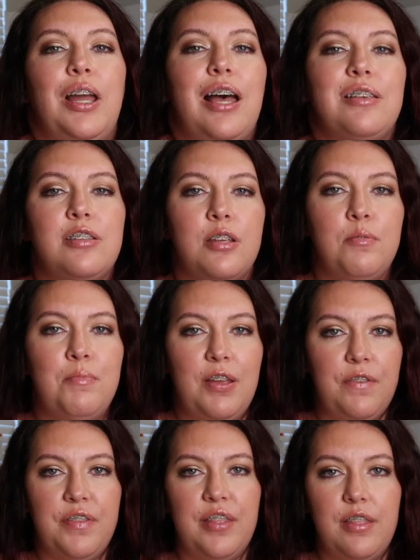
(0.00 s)
I asked him
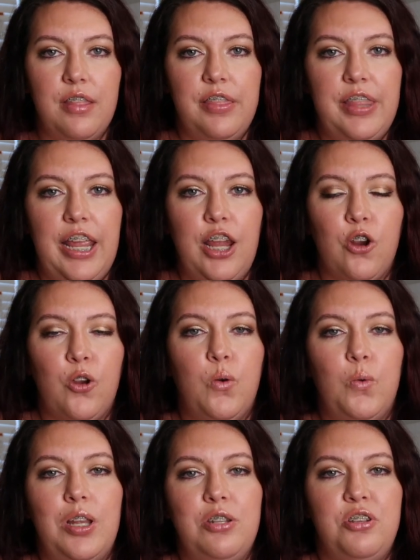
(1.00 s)
if they are
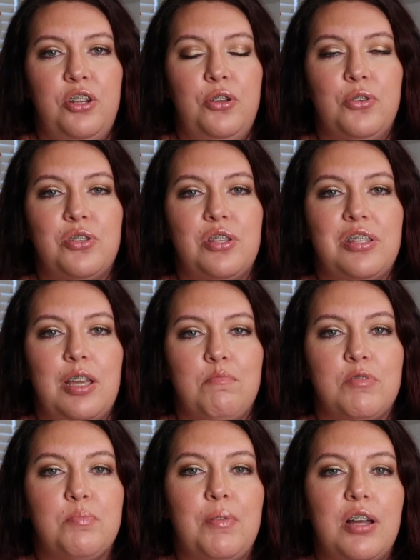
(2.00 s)
going to use the
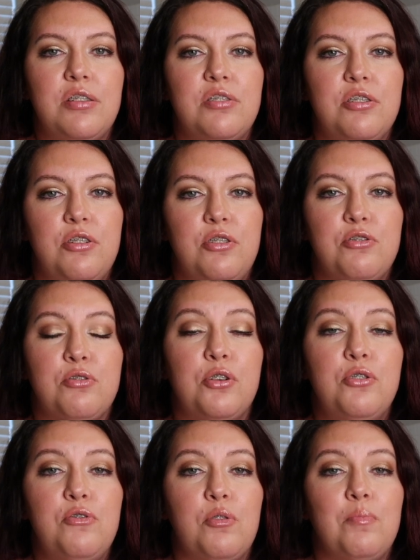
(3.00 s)
same spots to do the
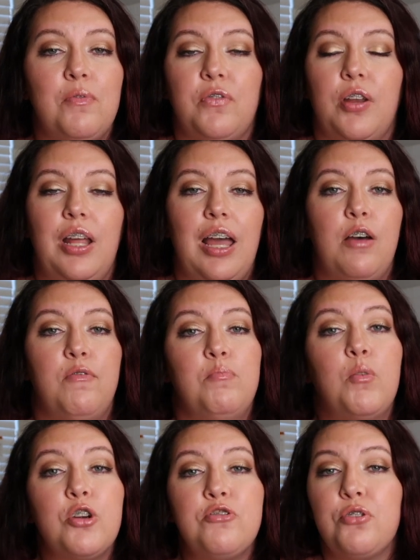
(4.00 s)
screws, or if I'm gonna have
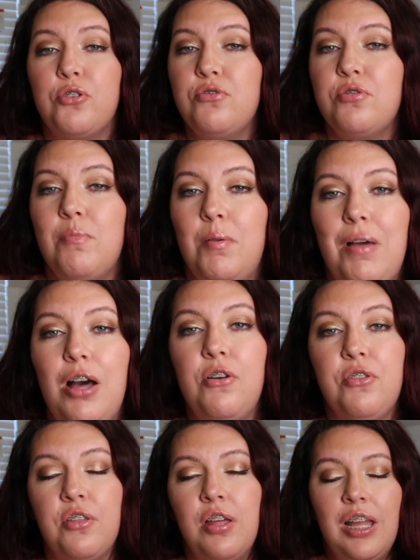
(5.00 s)
more screws in my
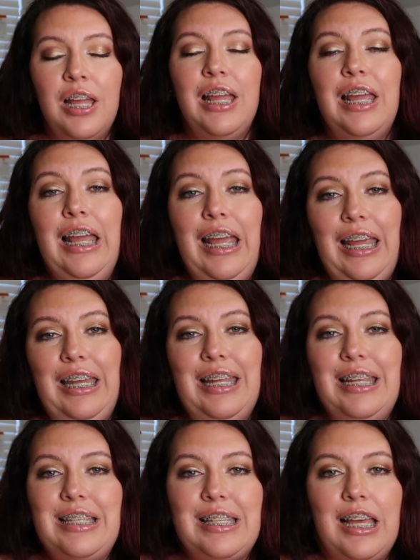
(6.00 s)
mouth. And
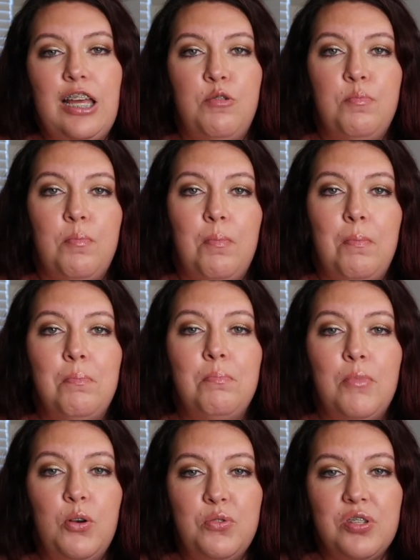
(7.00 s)
he said
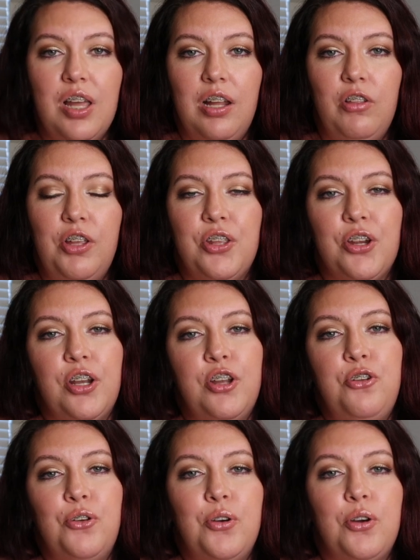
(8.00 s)
most likely they're gonna
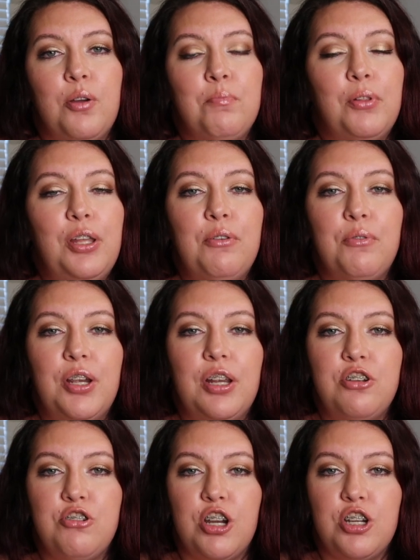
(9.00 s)
do a complete
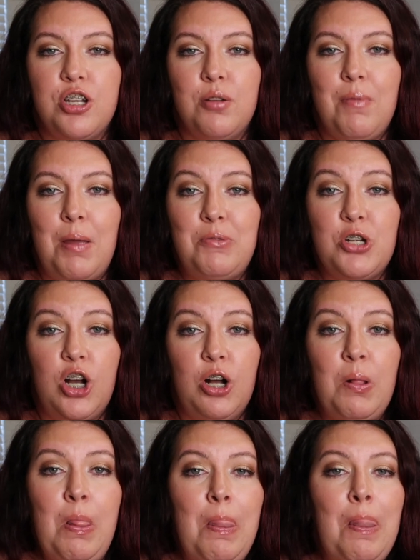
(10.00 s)
reconstruction of my
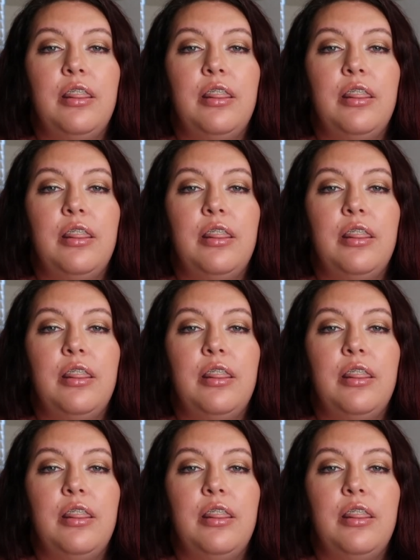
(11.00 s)
jaw.